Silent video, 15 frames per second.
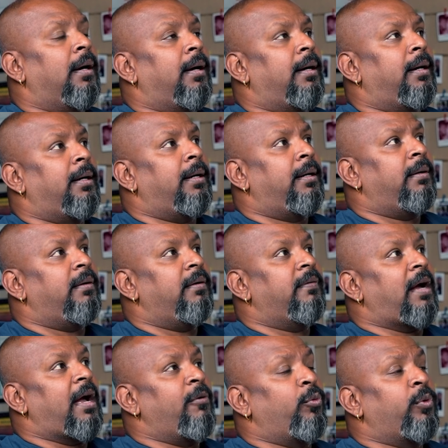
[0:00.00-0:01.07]
I
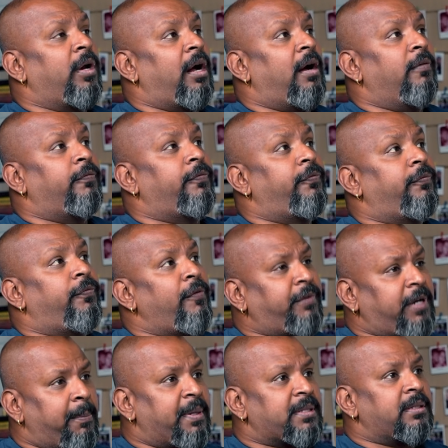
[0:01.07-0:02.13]
would
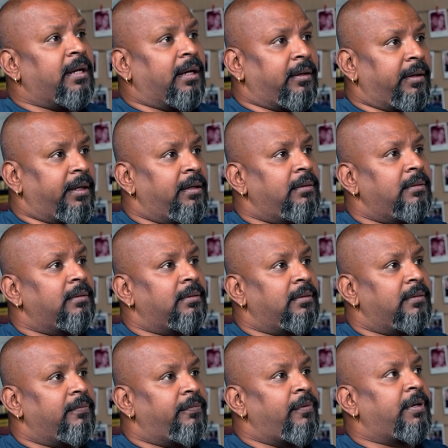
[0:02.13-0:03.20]
50% agree,
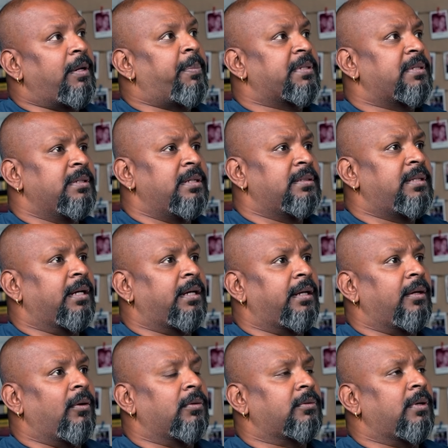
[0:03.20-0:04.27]
50%
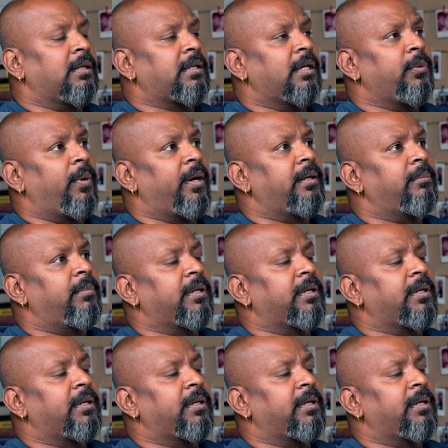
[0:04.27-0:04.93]
disagree also. I'll tell you why.